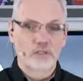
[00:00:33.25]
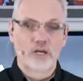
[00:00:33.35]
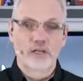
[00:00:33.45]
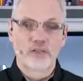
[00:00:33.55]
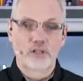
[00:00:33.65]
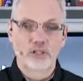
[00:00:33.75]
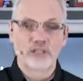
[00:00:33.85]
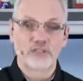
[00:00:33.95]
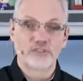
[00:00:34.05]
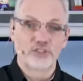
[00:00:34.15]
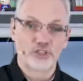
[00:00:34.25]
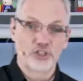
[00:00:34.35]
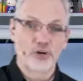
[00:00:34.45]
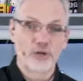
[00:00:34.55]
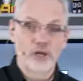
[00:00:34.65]
the link is in the
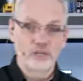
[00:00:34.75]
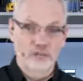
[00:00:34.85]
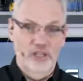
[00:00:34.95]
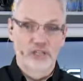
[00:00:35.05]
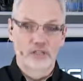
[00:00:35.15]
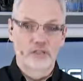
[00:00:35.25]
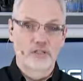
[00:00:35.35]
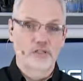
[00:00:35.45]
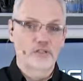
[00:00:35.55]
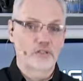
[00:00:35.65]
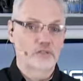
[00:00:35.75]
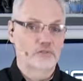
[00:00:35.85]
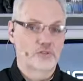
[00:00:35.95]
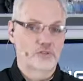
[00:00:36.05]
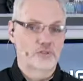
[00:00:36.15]
show notes, and you can
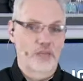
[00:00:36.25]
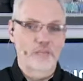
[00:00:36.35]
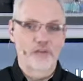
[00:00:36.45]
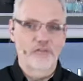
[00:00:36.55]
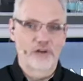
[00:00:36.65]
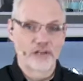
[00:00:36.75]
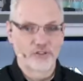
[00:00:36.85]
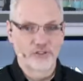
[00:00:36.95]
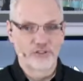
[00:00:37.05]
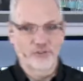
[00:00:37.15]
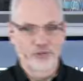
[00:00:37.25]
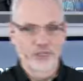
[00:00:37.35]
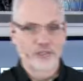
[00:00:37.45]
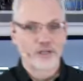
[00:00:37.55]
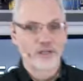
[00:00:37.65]
just type it in right here on the screen.